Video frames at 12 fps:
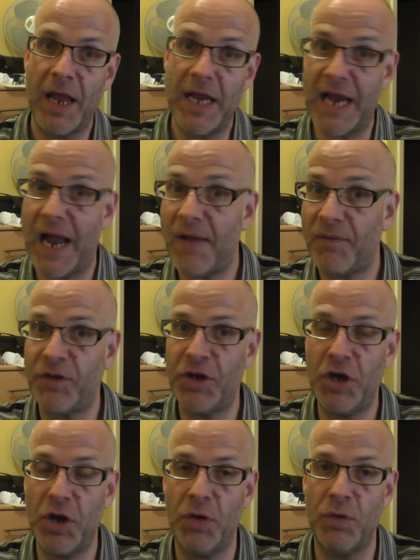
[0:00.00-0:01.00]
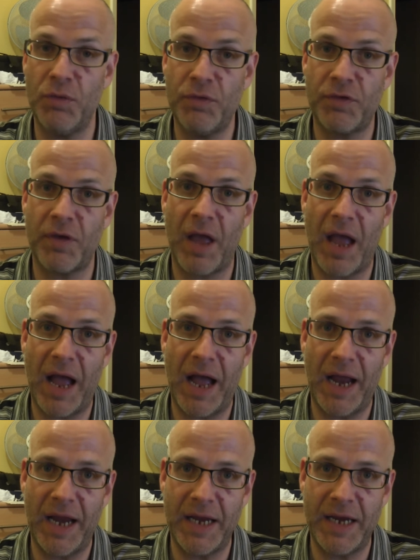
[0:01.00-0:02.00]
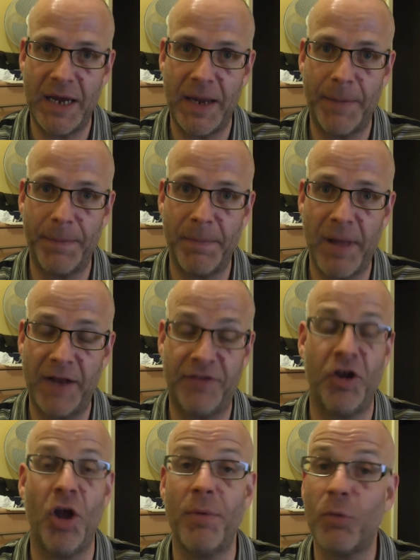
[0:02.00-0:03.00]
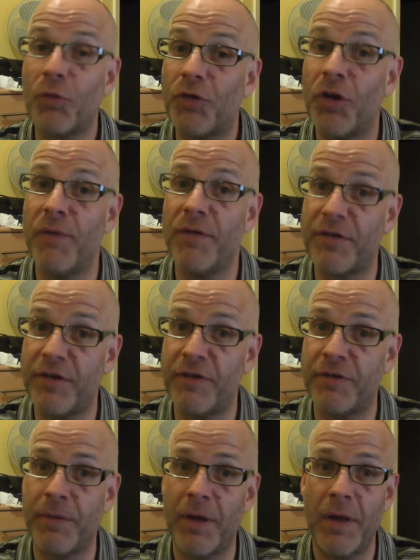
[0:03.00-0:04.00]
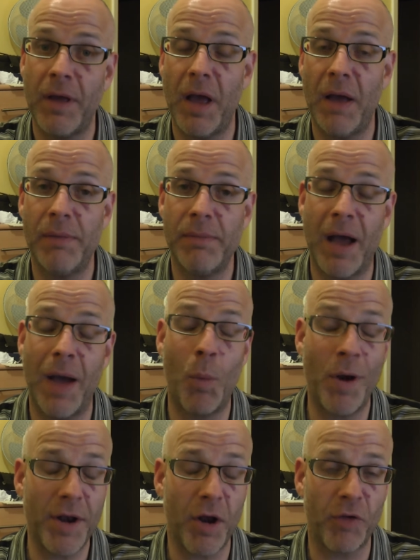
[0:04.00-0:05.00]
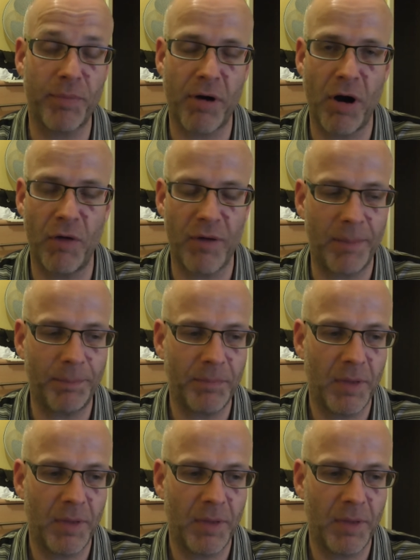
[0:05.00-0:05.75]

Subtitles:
You have to use a terminal services Windows program,